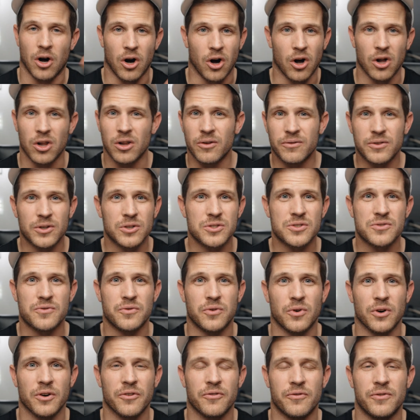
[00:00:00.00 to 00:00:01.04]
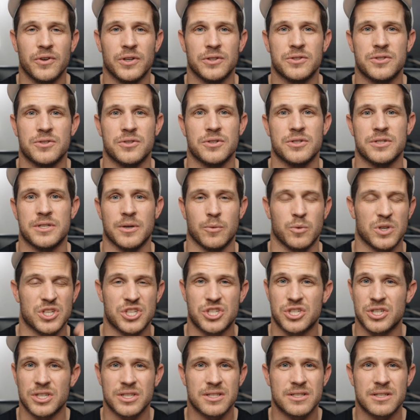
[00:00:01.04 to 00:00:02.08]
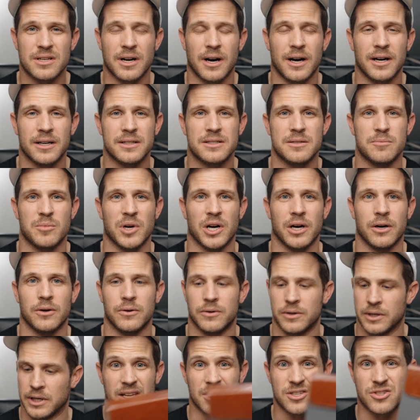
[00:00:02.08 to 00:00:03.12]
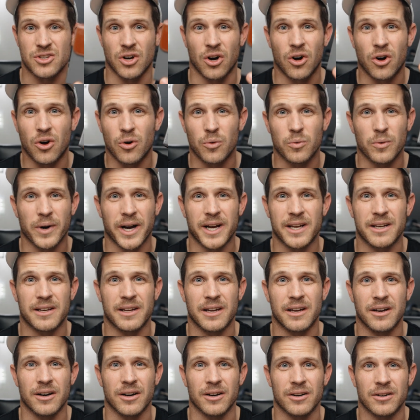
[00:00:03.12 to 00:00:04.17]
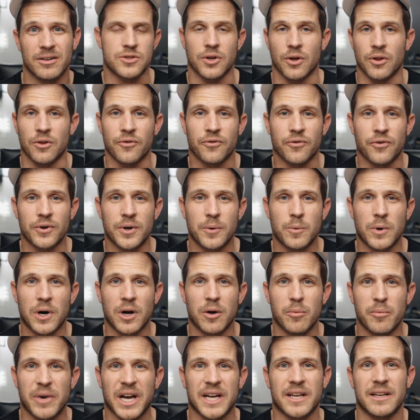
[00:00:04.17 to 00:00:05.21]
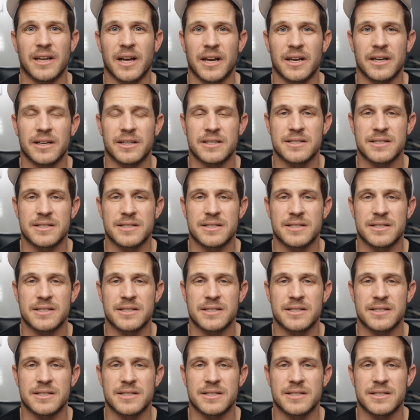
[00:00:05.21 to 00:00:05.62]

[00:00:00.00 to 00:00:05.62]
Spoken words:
All of those 4 filters that we just talked about is all right in here. So the Freewell magnetic